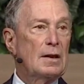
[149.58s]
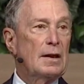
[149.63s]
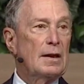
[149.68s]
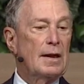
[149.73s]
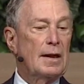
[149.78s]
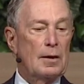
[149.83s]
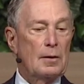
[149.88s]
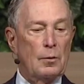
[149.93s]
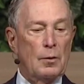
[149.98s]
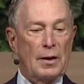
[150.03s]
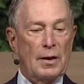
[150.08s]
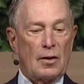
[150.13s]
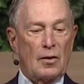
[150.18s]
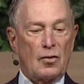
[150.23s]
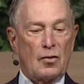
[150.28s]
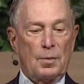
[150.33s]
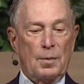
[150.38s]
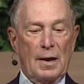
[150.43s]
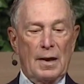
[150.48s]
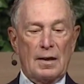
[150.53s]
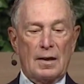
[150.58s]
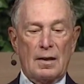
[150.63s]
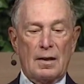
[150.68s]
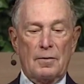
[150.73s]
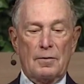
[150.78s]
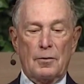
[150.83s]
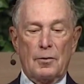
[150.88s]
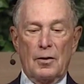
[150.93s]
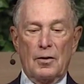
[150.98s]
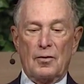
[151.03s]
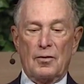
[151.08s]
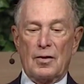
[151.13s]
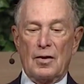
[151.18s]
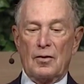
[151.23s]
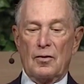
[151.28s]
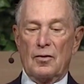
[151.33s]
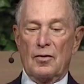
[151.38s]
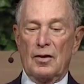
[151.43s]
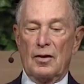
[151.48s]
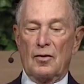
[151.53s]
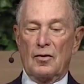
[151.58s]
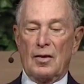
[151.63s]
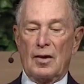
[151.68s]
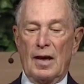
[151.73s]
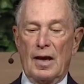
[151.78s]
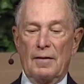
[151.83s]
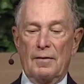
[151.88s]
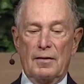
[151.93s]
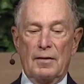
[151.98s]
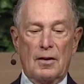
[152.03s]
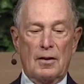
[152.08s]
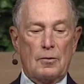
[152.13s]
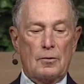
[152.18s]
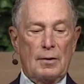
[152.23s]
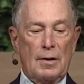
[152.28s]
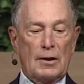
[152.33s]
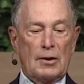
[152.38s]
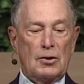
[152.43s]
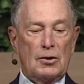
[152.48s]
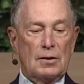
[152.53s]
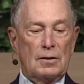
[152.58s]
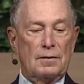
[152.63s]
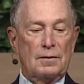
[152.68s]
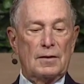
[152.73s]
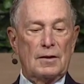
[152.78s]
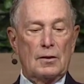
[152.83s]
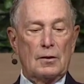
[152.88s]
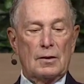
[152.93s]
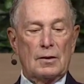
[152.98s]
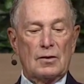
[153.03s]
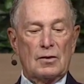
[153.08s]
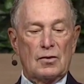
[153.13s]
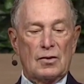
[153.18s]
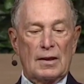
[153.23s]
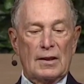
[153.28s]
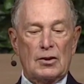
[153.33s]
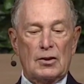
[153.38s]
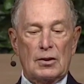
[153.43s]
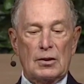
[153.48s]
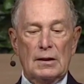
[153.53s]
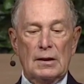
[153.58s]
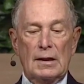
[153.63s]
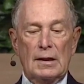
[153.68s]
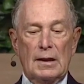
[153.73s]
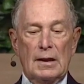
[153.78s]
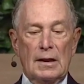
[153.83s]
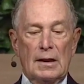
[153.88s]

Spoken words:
and we expanded the voice that cities have in the direction of the organization,